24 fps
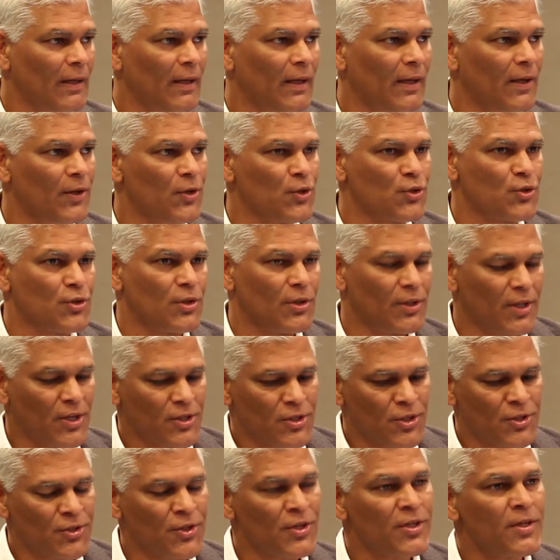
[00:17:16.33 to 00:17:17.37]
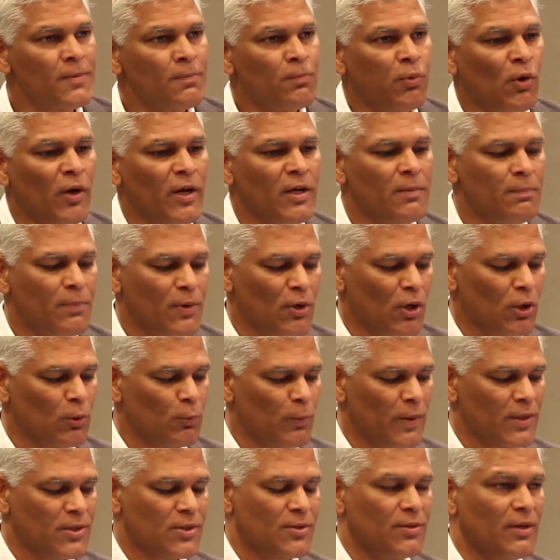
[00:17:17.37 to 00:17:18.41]
is there's a certain point
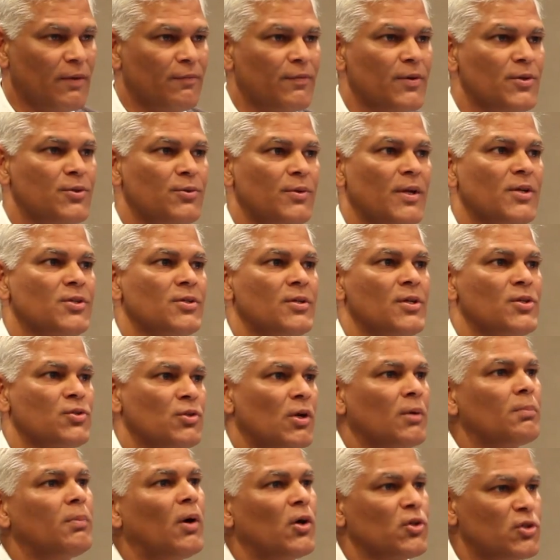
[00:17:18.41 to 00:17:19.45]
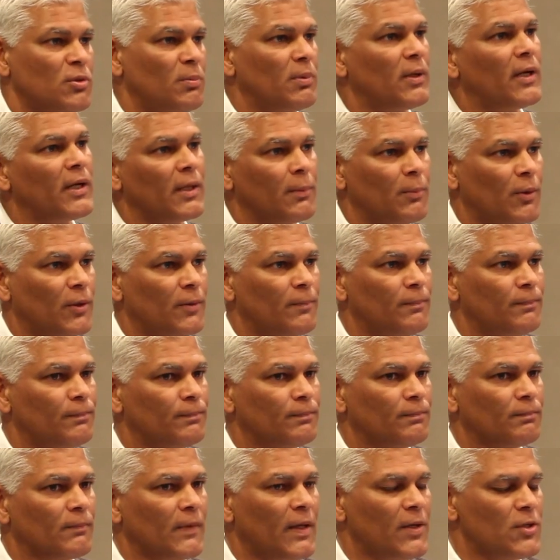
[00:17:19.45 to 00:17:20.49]
beyond which refrigeration is not possible anymore.
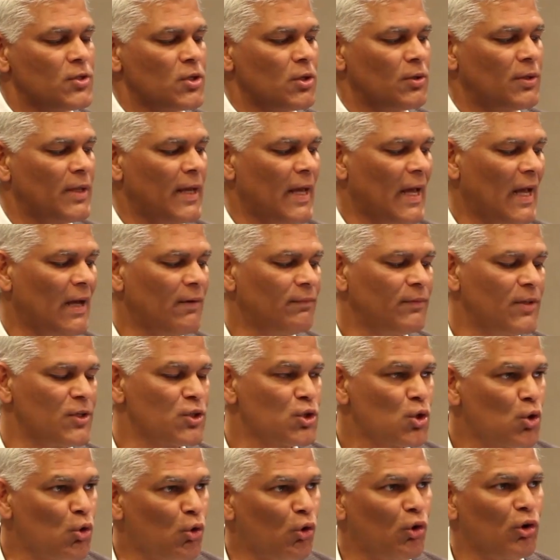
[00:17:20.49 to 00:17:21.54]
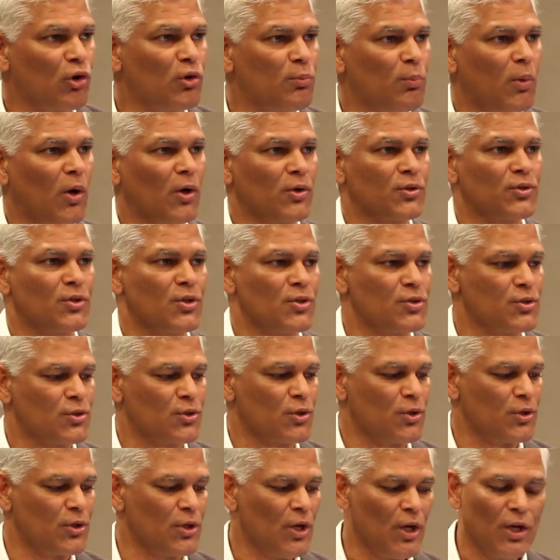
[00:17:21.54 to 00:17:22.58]
Right? So they have these cold boxes.
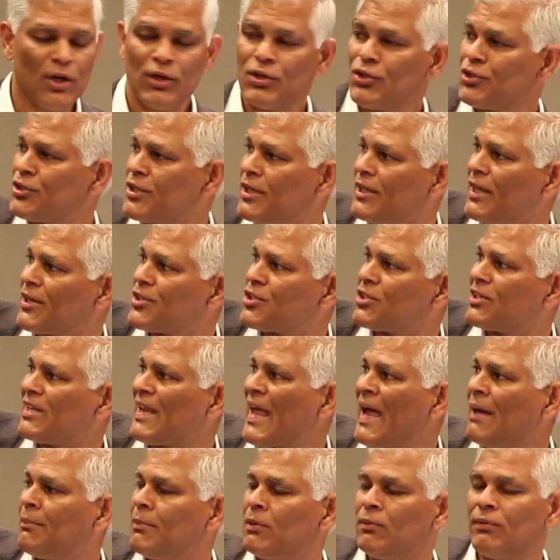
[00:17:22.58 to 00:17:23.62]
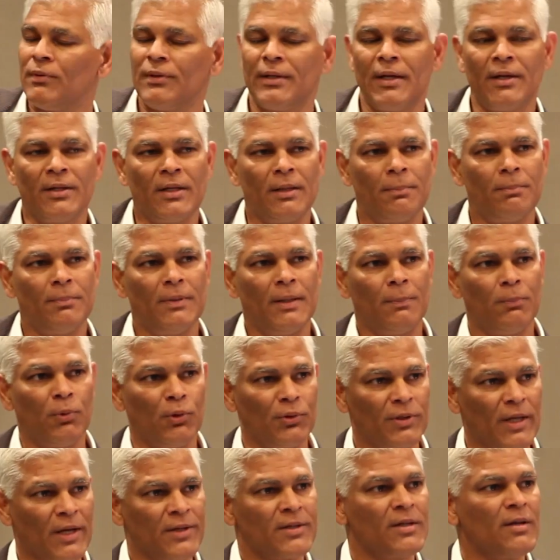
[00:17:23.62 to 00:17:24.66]
So you see that slab over there, they
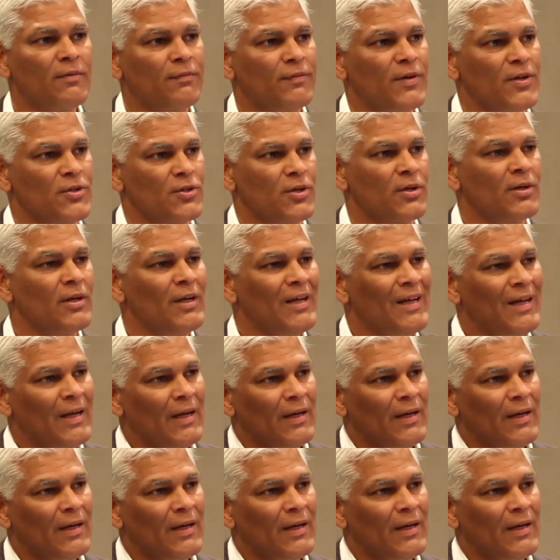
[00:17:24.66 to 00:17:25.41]
put that in a freezer.